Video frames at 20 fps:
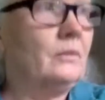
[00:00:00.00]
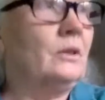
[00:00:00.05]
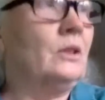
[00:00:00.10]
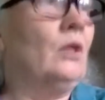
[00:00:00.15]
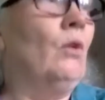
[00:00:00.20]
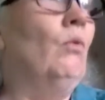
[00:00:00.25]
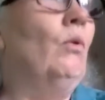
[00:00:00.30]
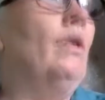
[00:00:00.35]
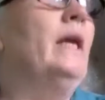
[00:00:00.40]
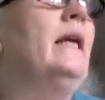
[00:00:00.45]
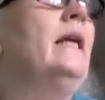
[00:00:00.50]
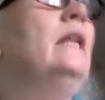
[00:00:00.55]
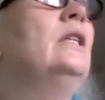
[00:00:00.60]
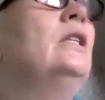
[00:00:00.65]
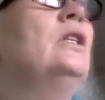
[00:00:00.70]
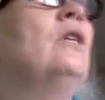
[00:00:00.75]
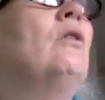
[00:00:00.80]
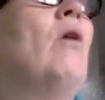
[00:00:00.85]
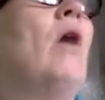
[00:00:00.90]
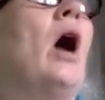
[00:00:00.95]
we can
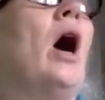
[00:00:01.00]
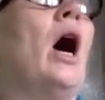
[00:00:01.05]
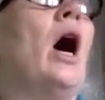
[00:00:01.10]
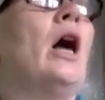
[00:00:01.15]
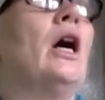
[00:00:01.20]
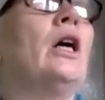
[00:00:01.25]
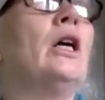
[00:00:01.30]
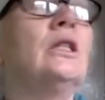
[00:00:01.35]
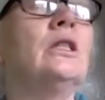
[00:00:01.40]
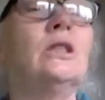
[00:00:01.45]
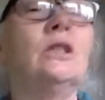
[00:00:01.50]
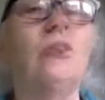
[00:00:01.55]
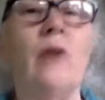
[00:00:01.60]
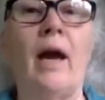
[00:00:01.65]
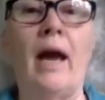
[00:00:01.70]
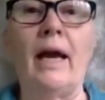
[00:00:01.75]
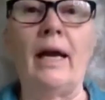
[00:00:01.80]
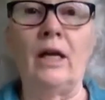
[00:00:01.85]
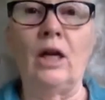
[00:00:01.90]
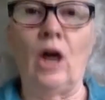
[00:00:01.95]
do our
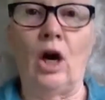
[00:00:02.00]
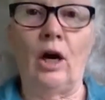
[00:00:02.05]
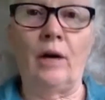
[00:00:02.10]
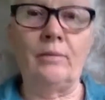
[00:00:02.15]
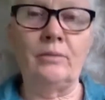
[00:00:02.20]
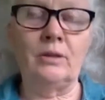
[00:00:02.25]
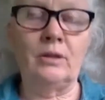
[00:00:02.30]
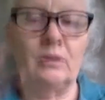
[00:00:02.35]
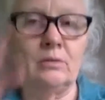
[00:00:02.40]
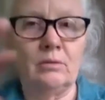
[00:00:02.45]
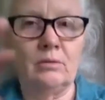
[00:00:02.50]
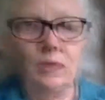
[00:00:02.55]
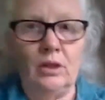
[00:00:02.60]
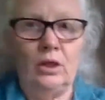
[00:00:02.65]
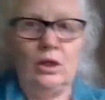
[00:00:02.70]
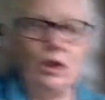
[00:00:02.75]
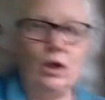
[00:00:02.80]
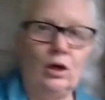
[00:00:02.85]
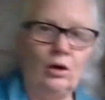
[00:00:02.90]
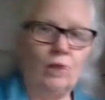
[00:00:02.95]
dragon arms,
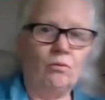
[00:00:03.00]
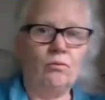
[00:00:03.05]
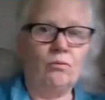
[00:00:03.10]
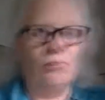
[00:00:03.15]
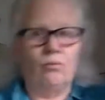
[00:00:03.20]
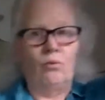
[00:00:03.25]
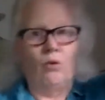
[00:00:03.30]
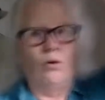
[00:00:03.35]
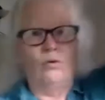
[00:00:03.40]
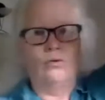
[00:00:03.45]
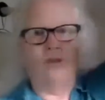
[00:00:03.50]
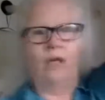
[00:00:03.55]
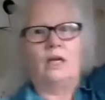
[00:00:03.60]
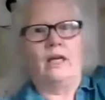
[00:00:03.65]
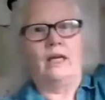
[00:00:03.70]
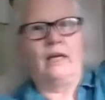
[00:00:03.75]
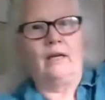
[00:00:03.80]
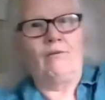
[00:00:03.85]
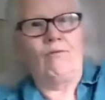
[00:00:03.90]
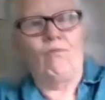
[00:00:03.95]
you know,
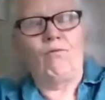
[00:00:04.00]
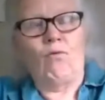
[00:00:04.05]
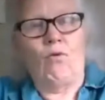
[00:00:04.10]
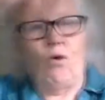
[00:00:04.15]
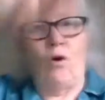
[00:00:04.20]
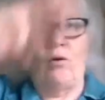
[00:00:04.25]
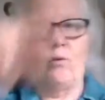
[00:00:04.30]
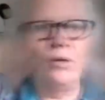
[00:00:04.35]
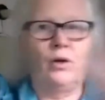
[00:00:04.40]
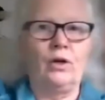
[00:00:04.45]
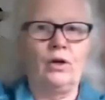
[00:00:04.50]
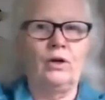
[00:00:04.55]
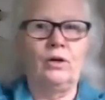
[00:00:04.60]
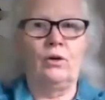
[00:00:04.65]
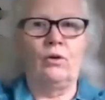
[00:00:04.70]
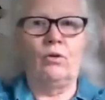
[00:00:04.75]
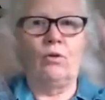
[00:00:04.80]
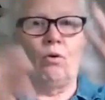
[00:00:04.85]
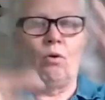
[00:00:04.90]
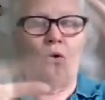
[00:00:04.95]
rotating forward
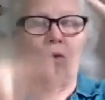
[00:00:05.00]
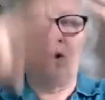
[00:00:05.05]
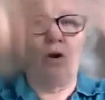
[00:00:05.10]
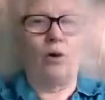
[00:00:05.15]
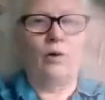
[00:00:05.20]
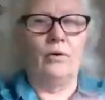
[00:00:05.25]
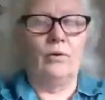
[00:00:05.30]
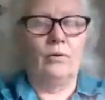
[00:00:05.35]
or,